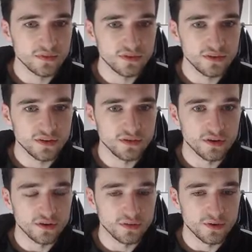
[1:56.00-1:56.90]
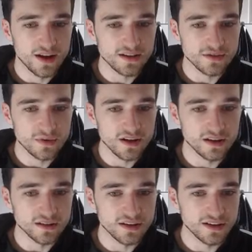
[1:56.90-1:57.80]
to vote red as
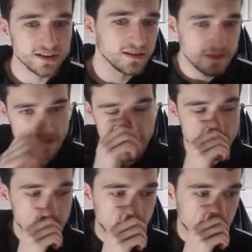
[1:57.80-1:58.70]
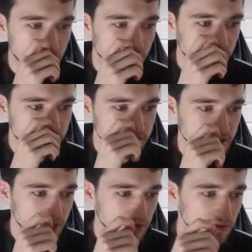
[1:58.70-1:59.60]
well, yeah? But,
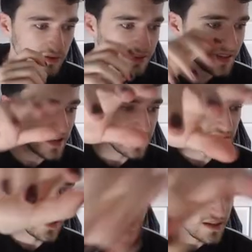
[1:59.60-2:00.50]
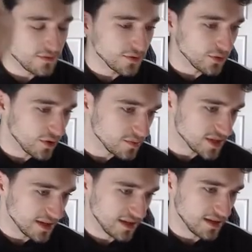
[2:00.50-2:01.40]
so, there's like different
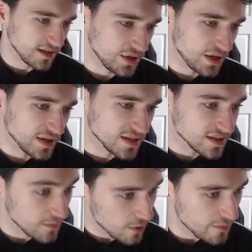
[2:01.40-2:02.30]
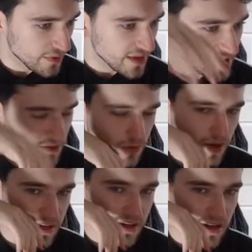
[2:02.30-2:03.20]
groups here. So there's a problem with this
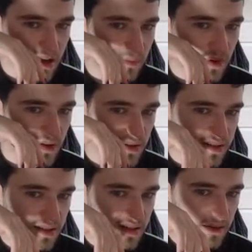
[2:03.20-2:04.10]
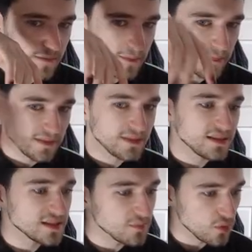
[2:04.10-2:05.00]
already, because
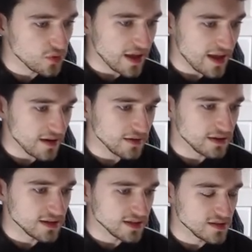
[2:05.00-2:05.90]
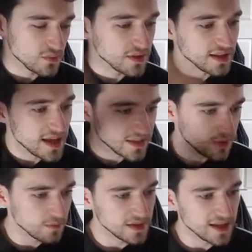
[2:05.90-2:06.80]
smaller areas with less
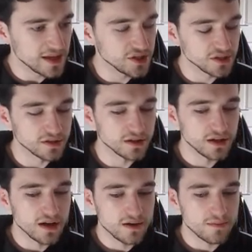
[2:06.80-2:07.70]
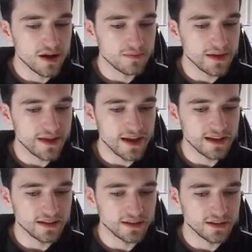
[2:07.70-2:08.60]
population might be
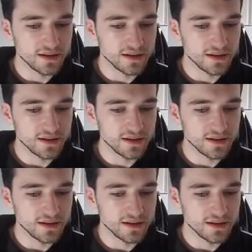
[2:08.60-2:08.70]
getting